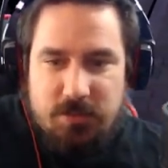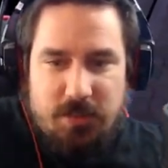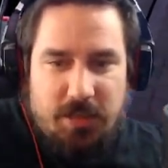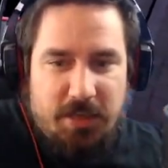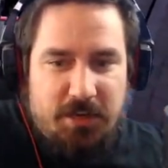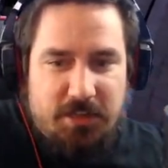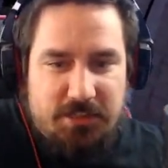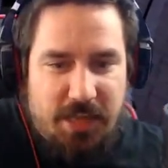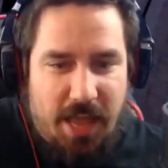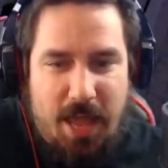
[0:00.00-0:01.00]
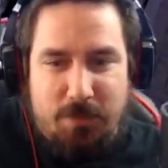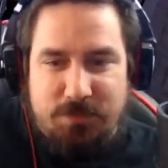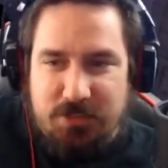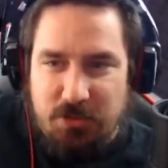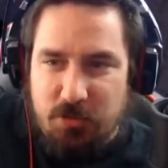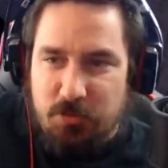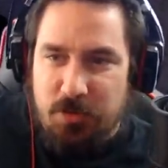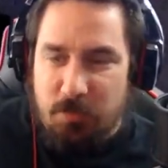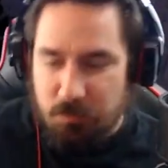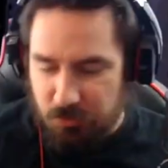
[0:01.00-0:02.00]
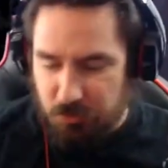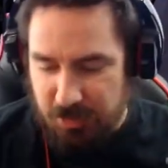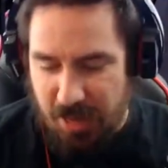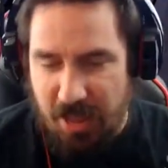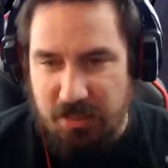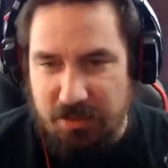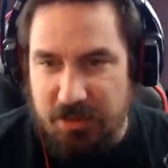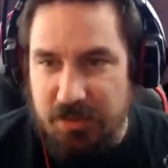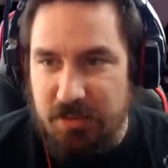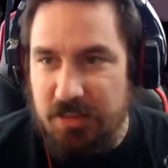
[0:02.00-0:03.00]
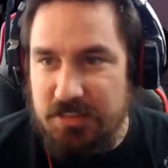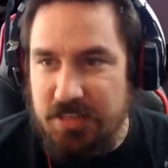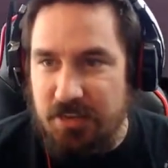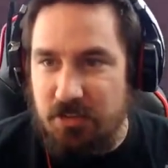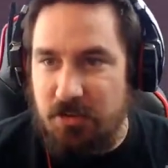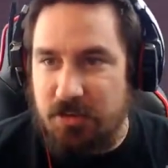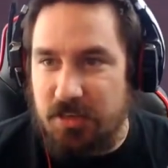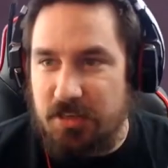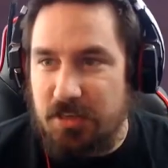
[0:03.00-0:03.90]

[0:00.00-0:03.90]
It is absolute brutality. Let's take a look.